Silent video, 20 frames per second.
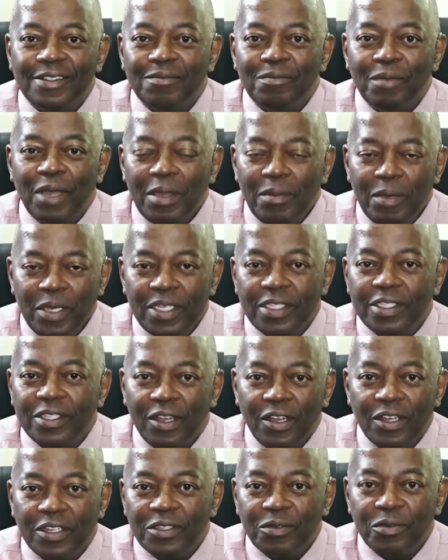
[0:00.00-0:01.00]
Maybe his
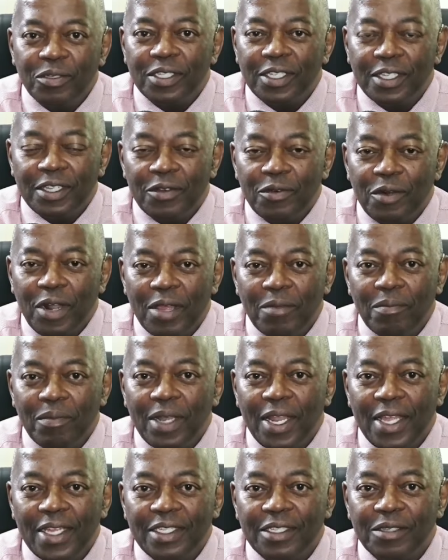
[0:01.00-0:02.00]
heart was in the right
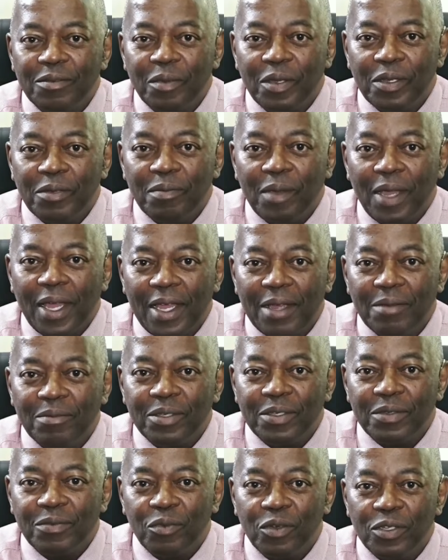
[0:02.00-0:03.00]
place, but
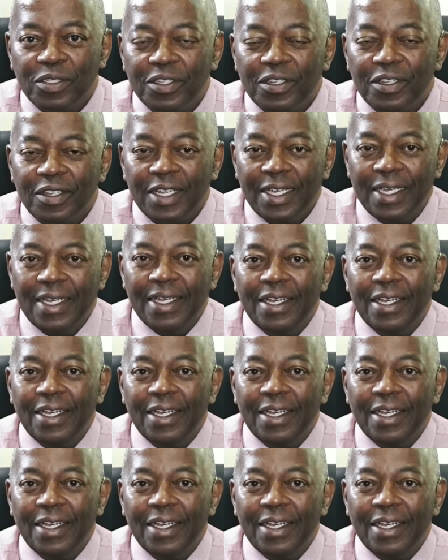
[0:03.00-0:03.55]
perhaps wasn't